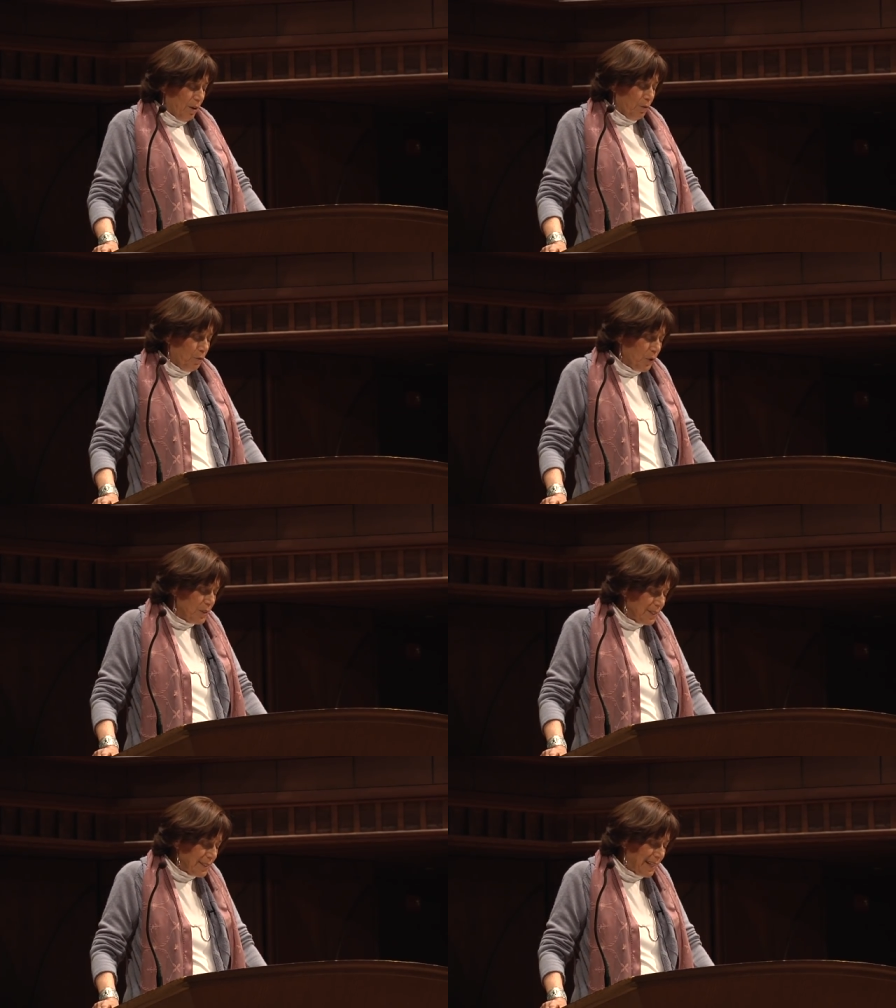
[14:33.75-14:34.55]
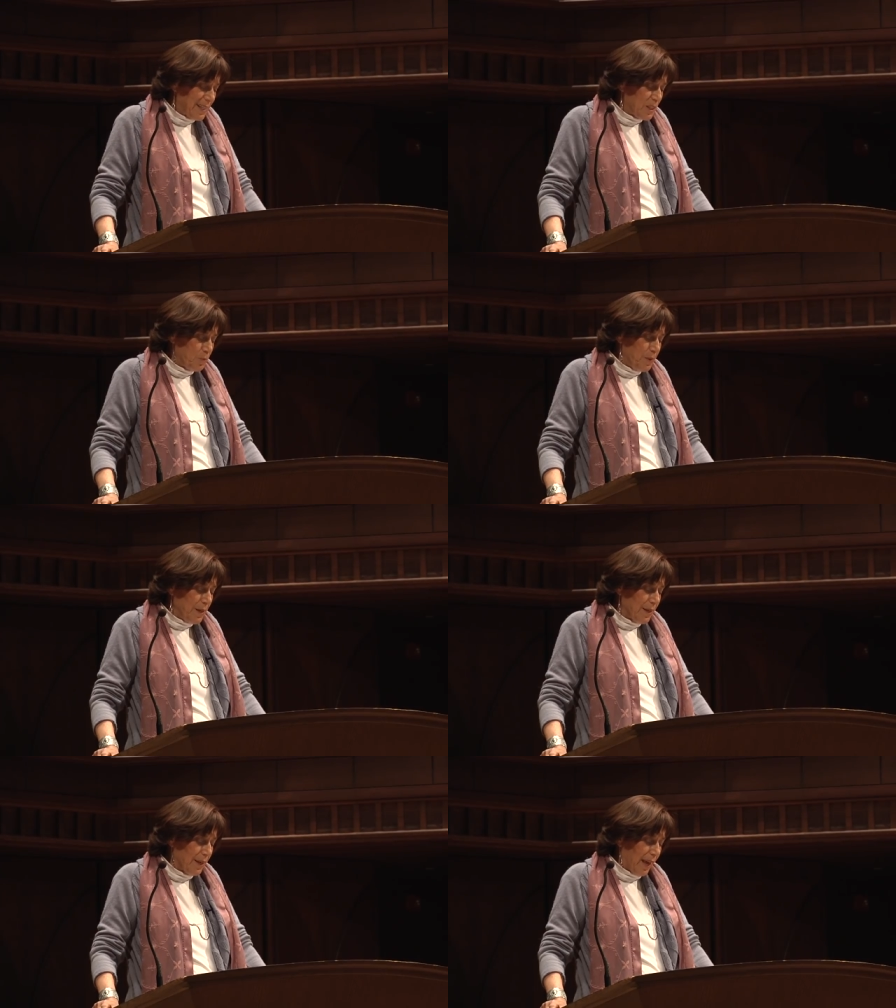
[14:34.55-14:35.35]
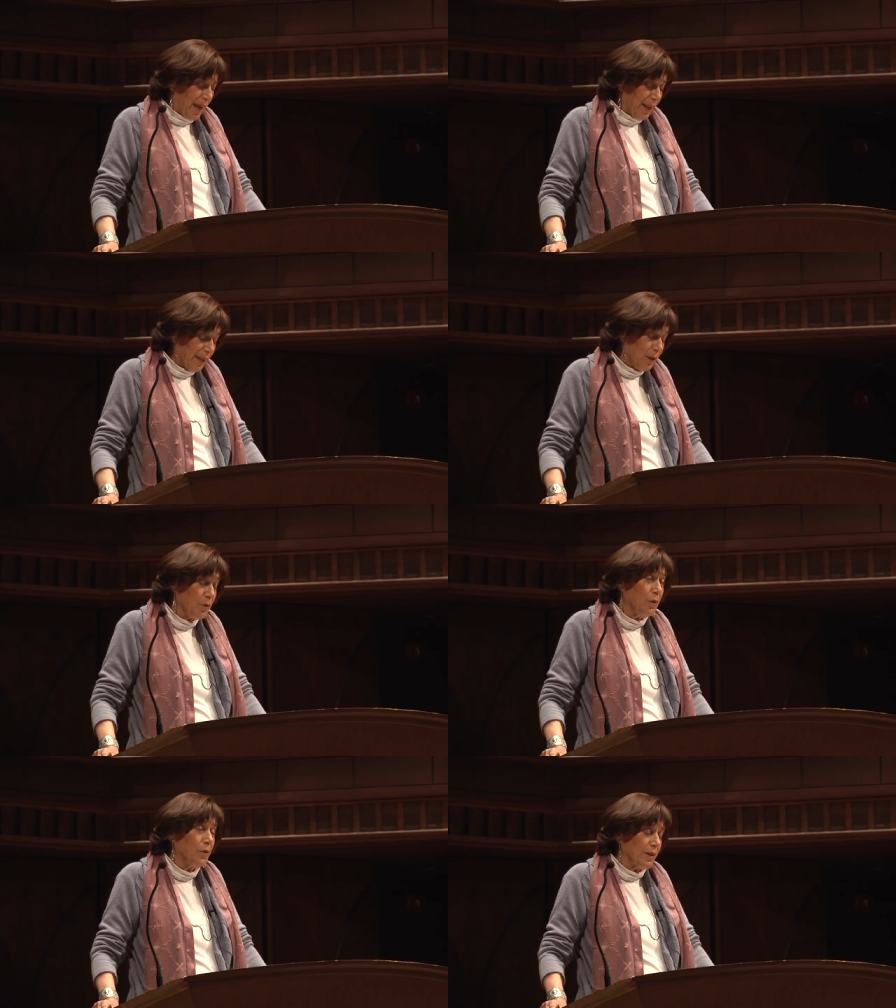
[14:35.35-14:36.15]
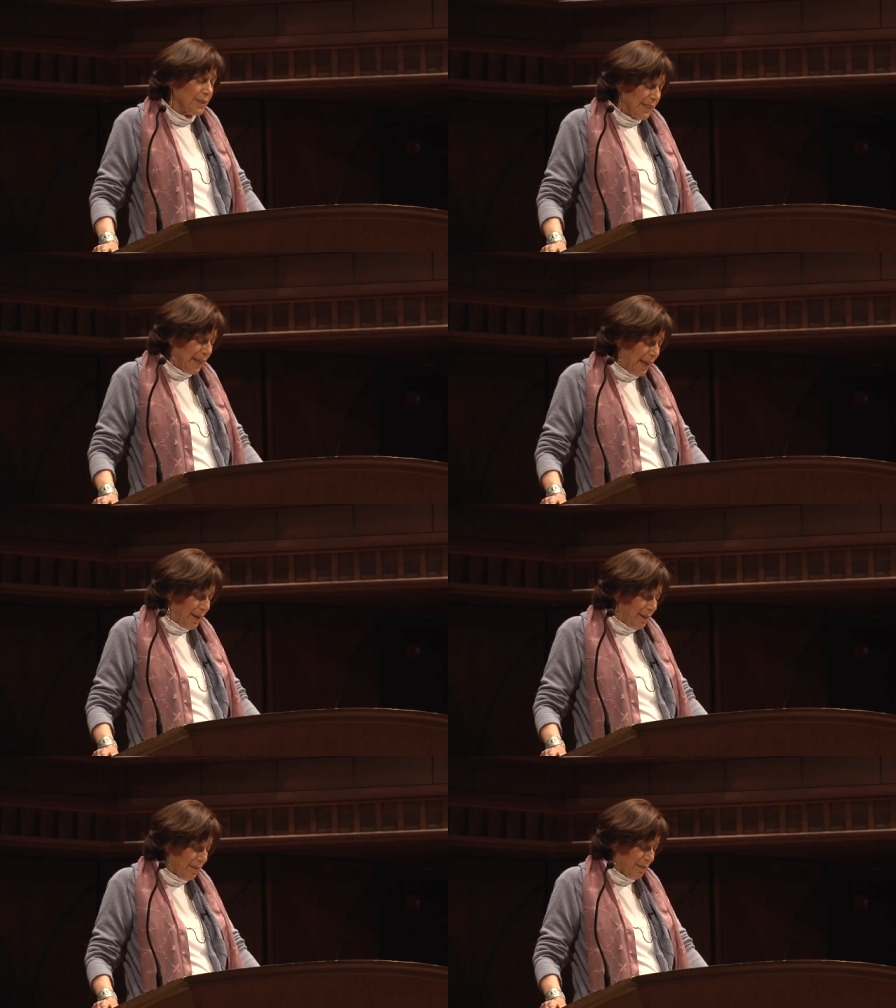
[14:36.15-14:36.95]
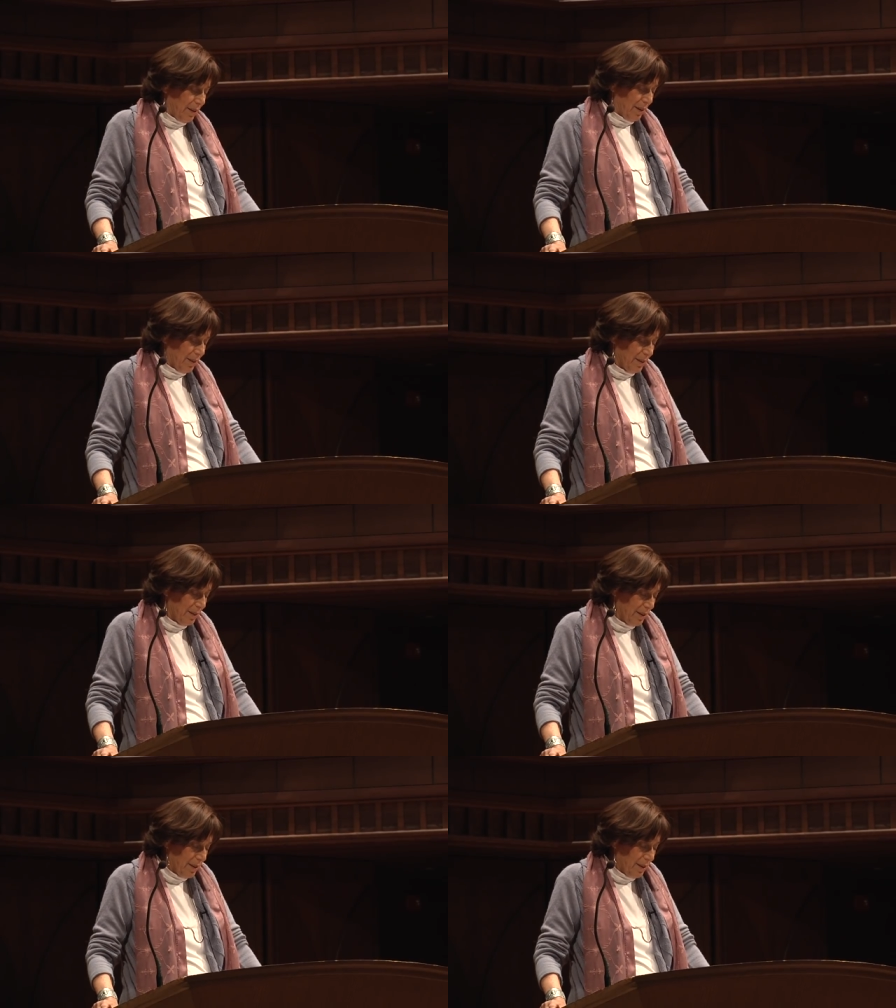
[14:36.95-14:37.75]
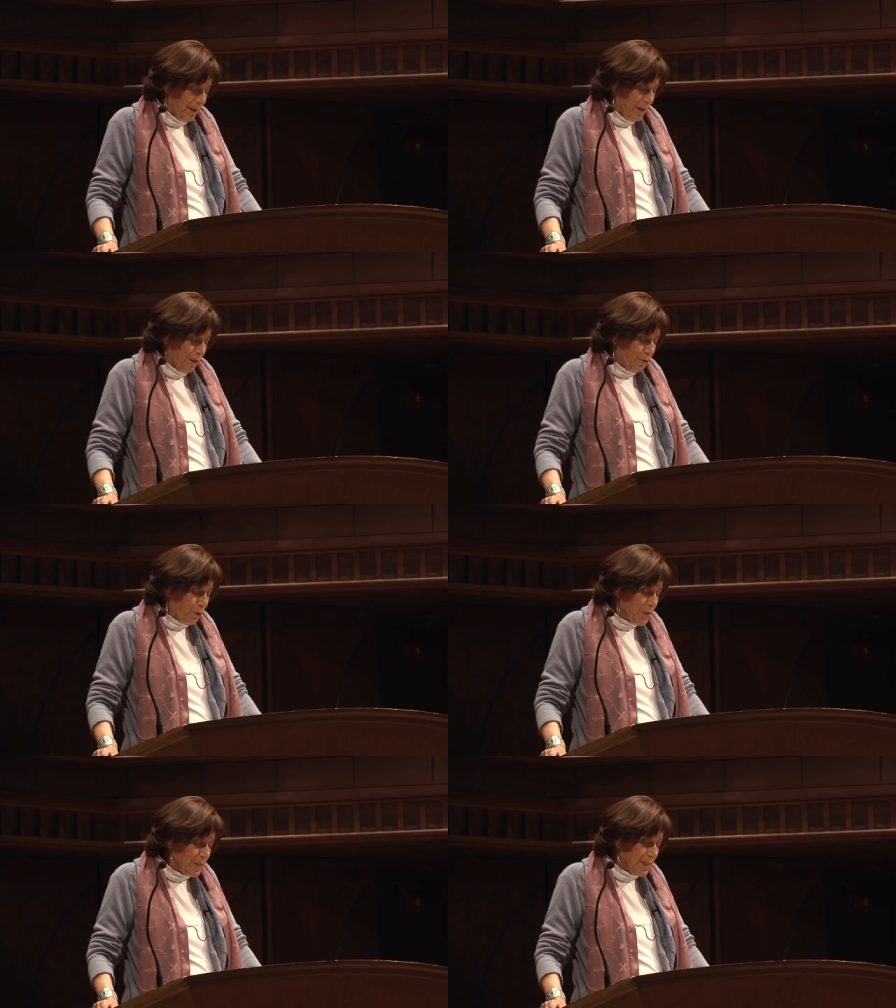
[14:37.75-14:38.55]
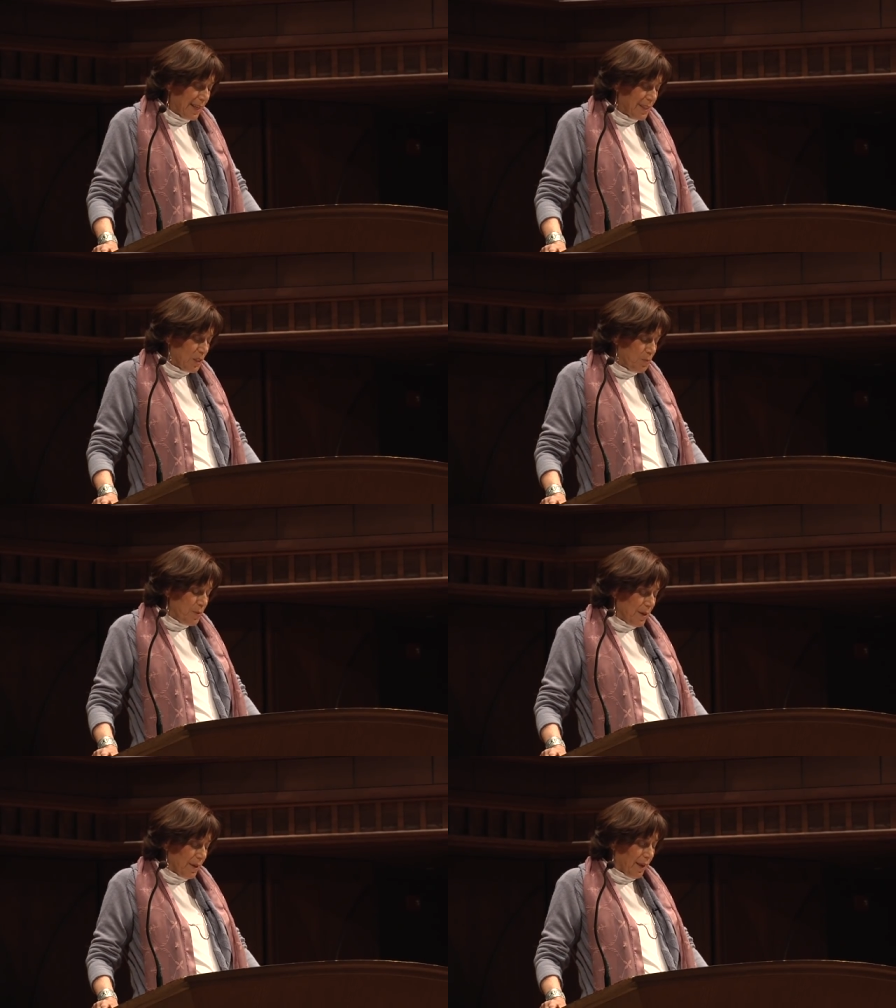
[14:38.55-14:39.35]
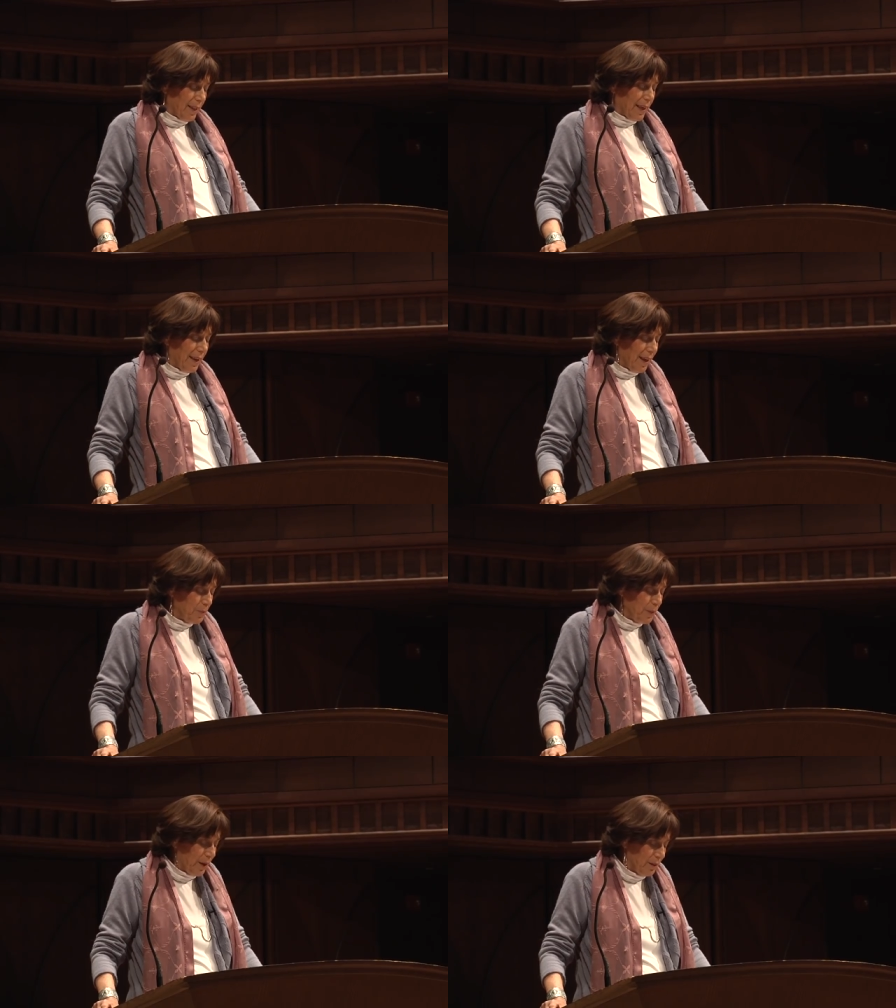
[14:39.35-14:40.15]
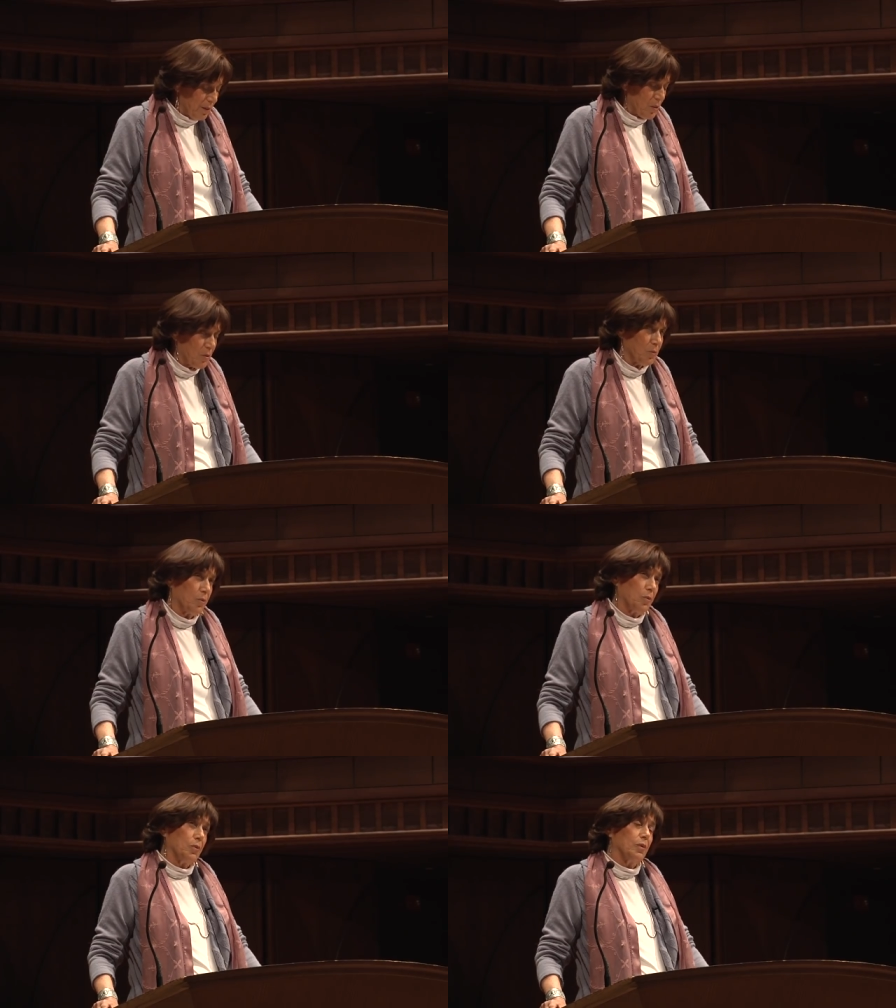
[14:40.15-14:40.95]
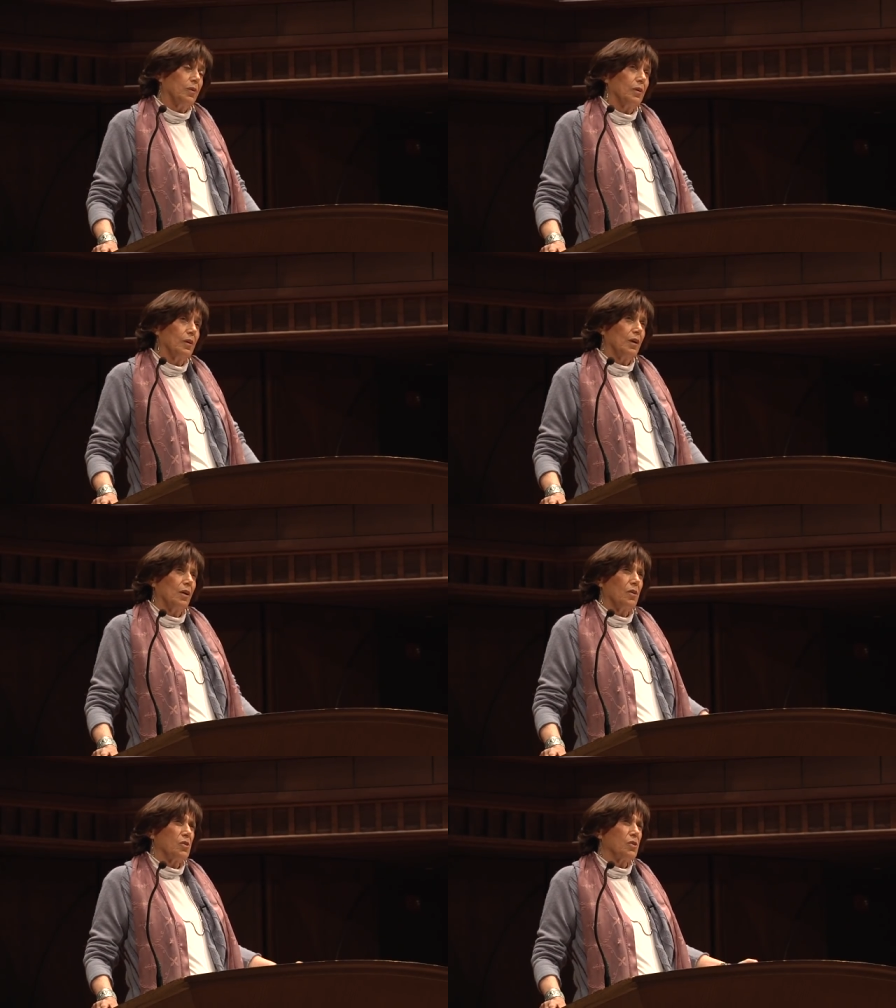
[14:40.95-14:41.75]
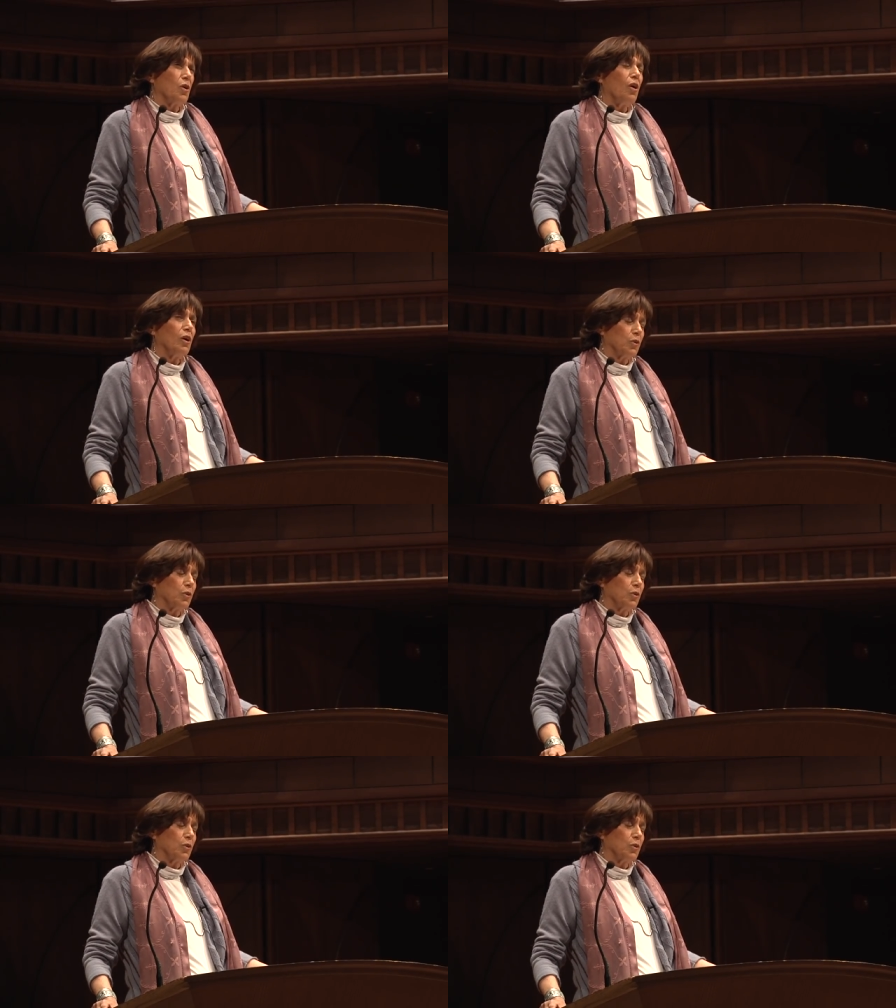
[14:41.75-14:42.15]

voices that speak and can no longer say anything, voices that speak and cannot be understood, salt